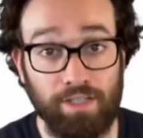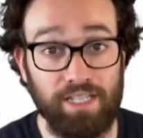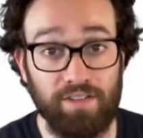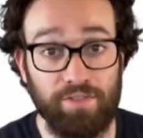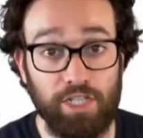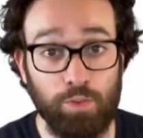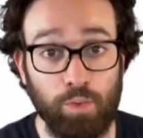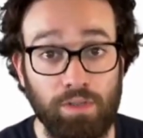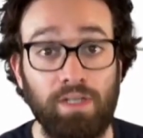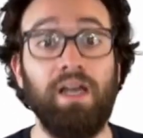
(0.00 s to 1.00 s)

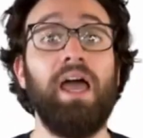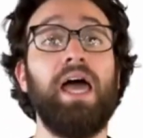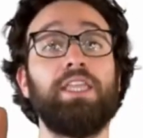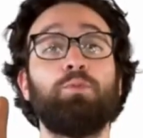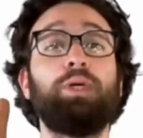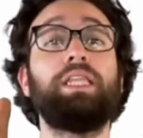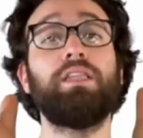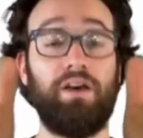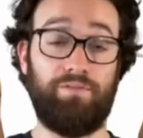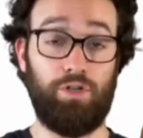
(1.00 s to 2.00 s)
individual, and we
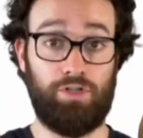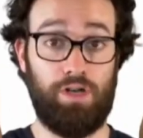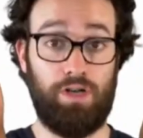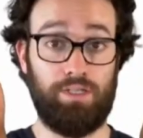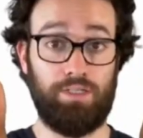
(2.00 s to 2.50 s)
love your dog.